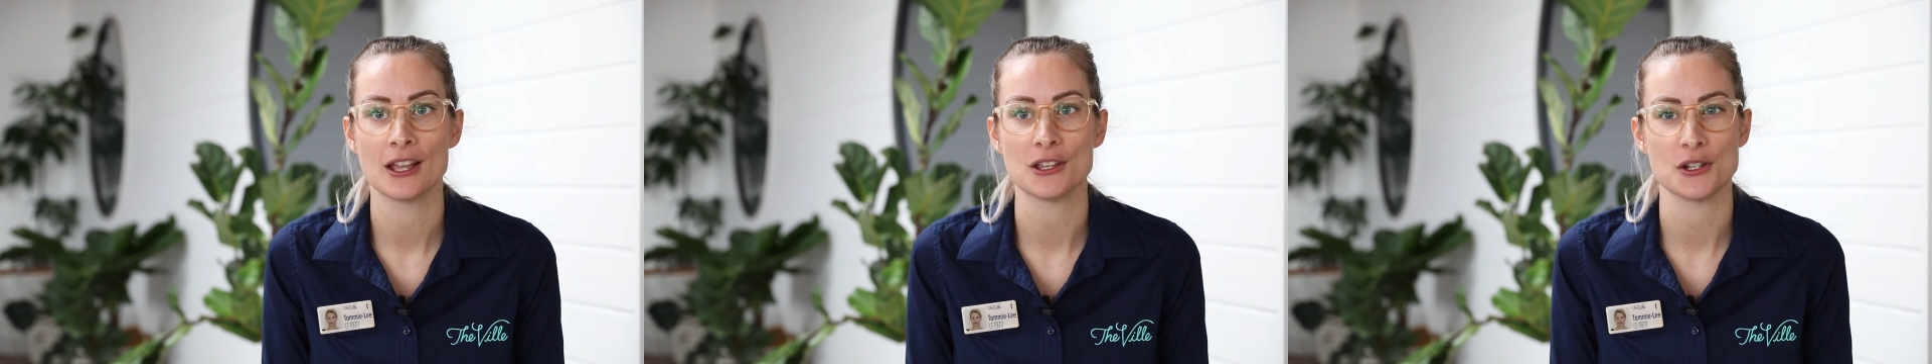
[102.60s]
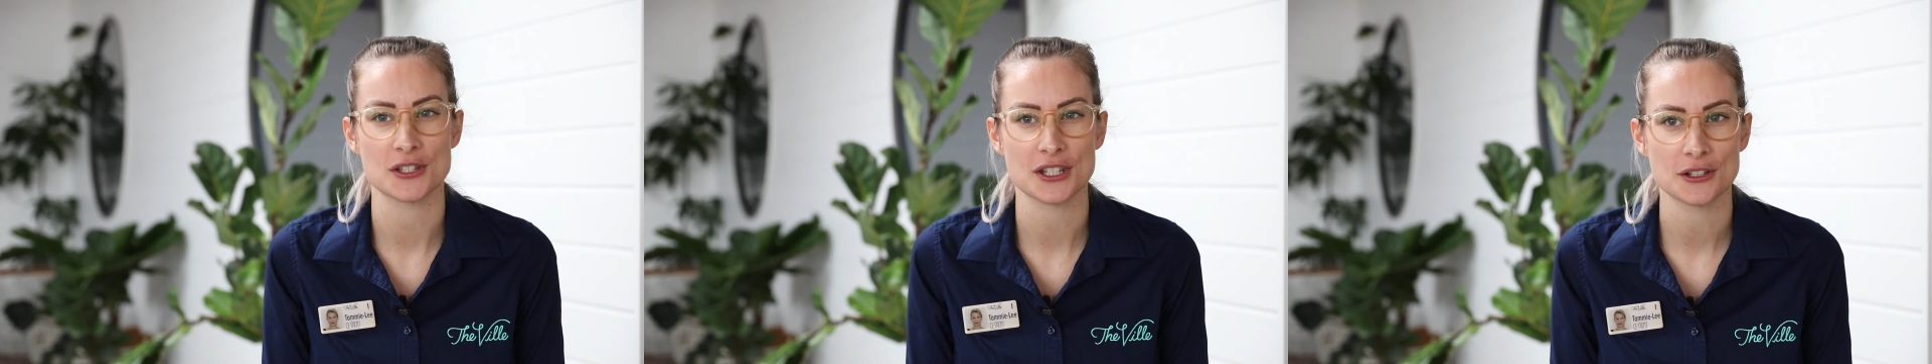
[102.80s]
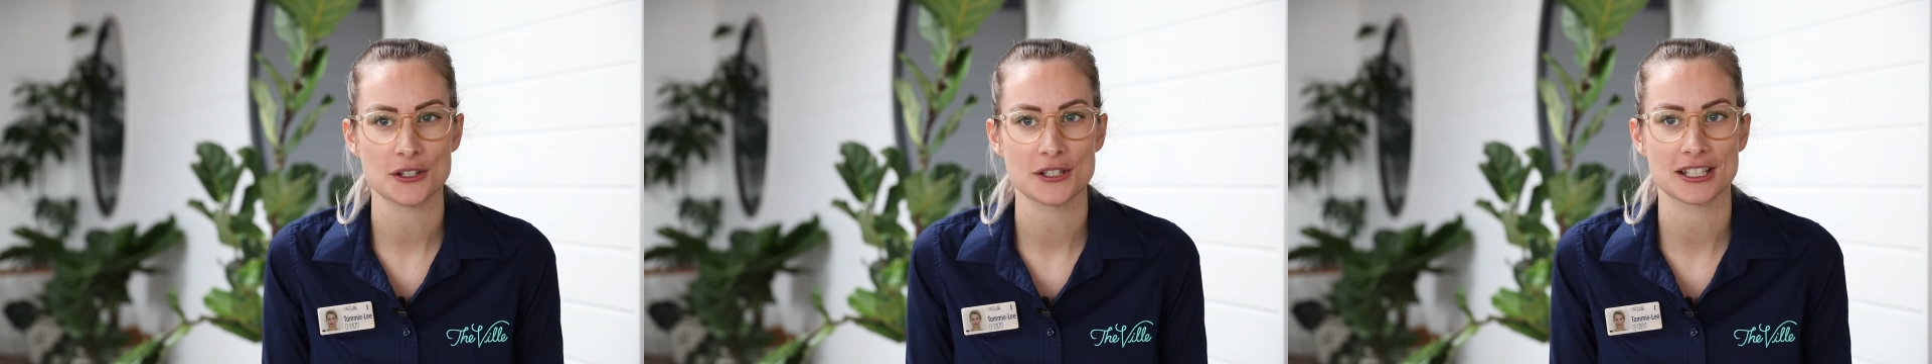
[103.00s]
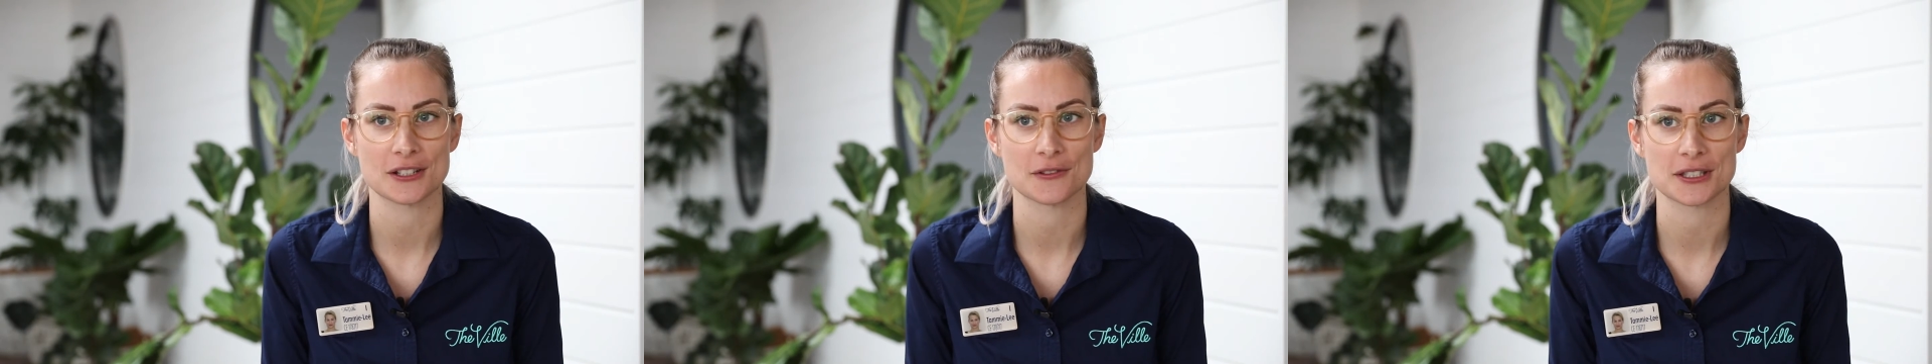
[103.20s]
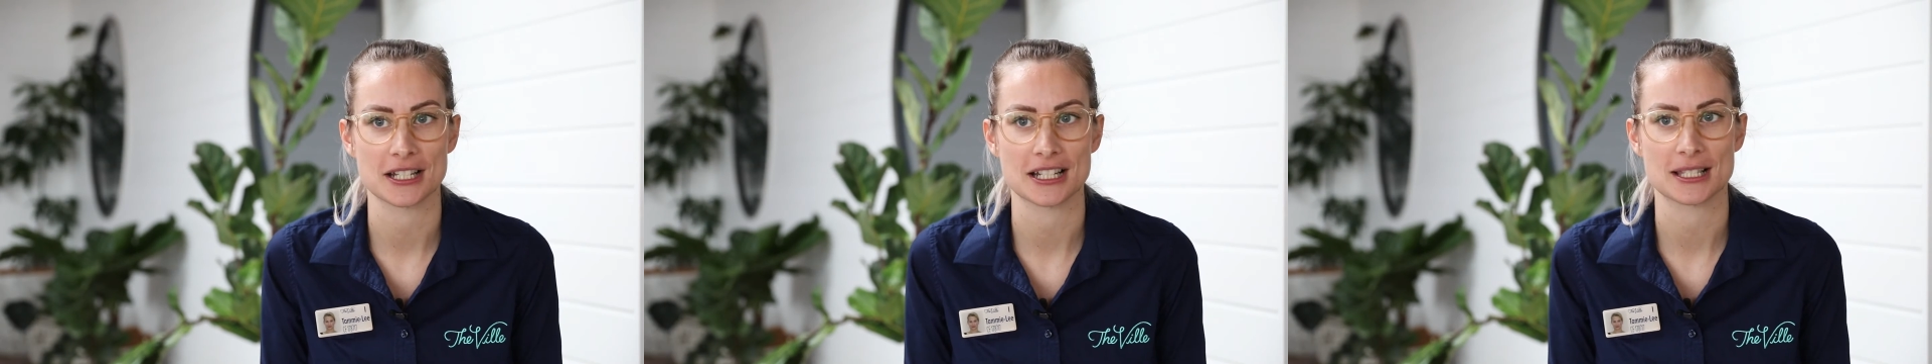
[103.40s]
using those
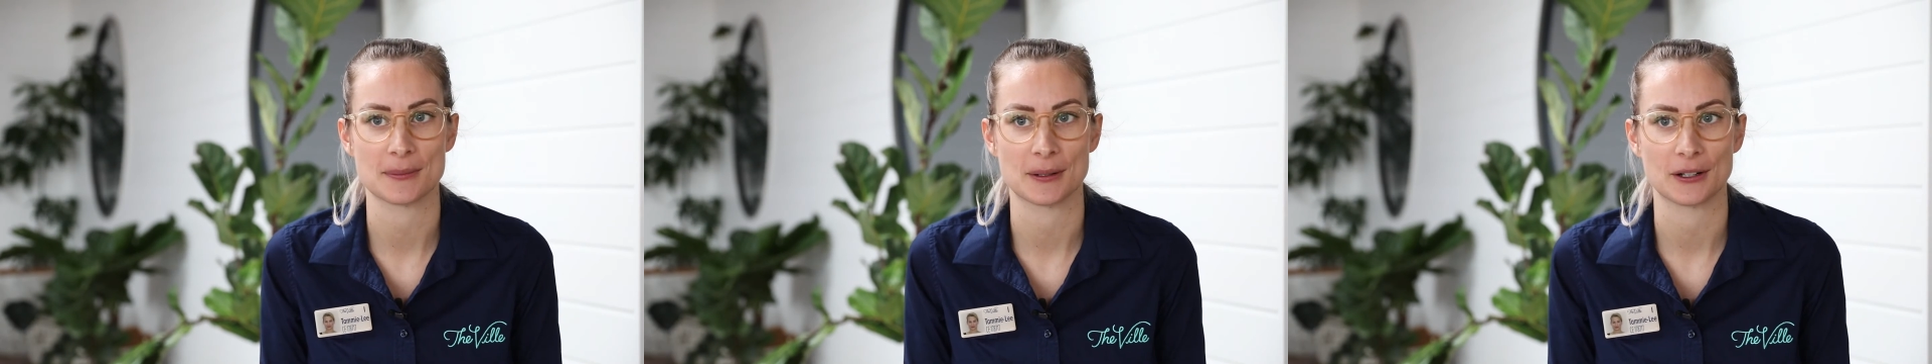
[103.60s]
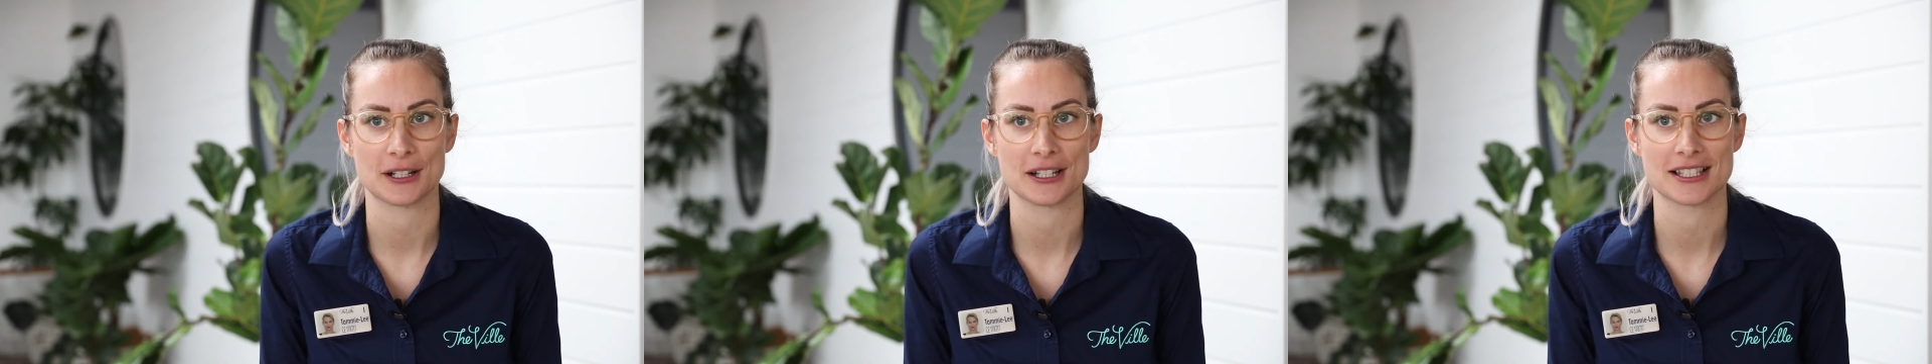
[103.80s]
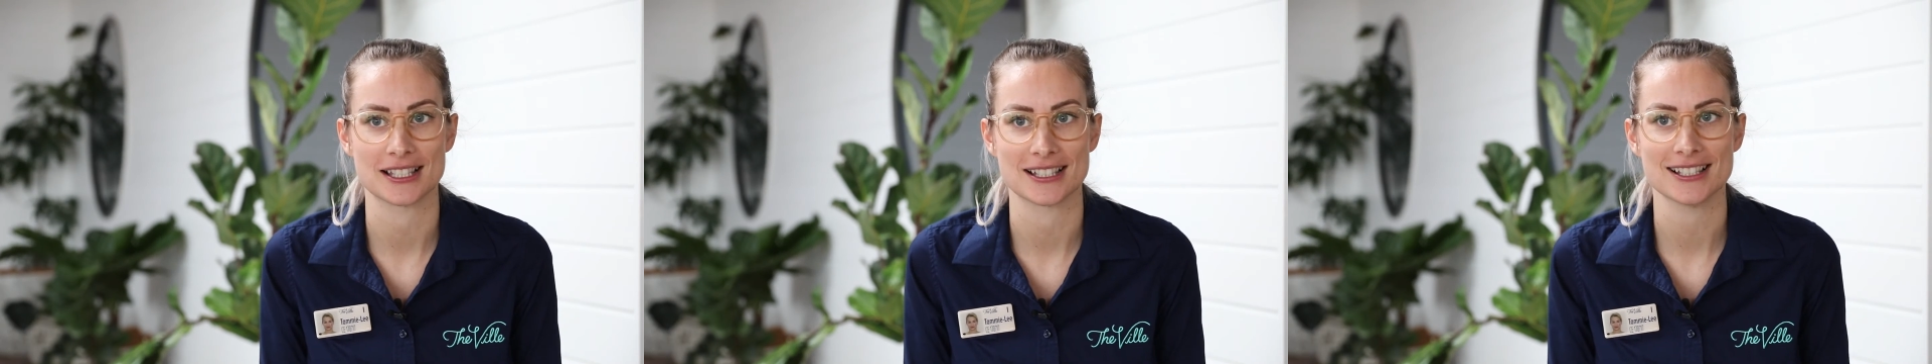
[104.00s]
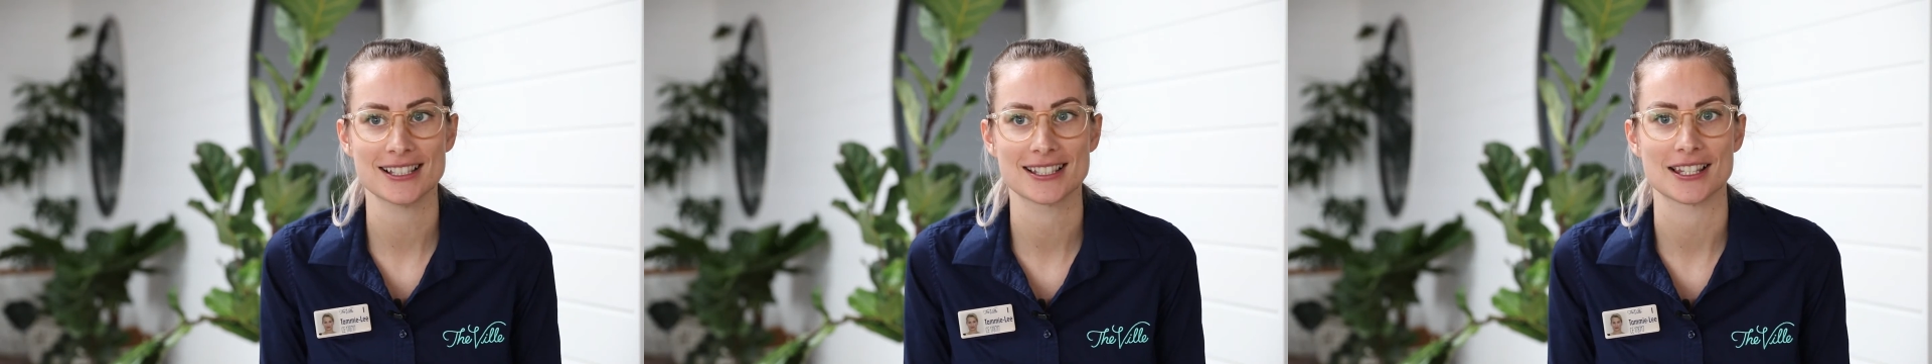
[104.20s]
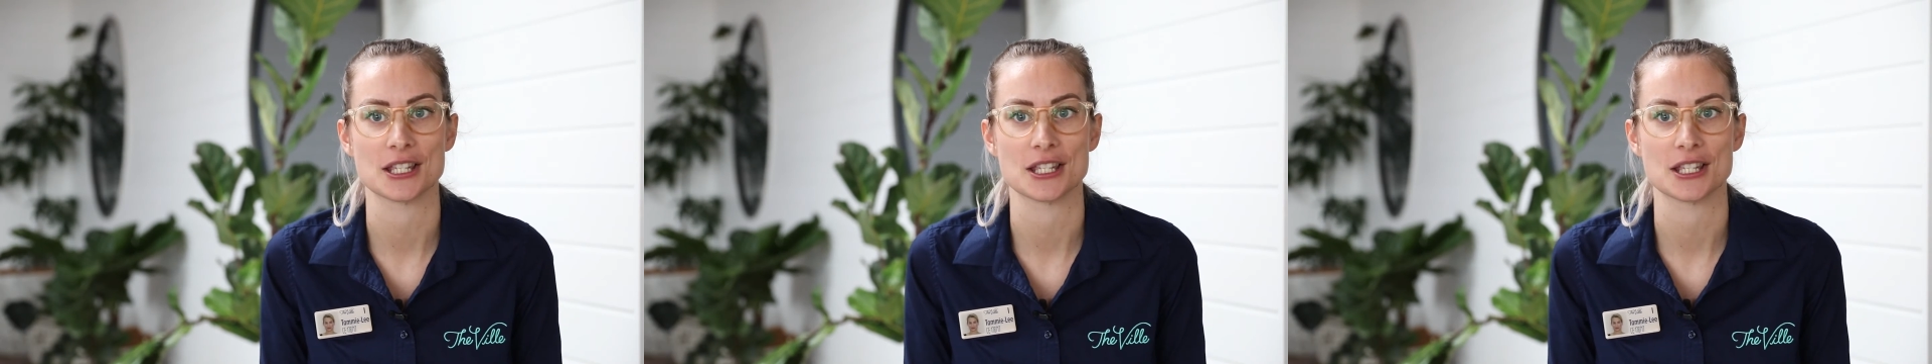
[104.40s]
skills and experiences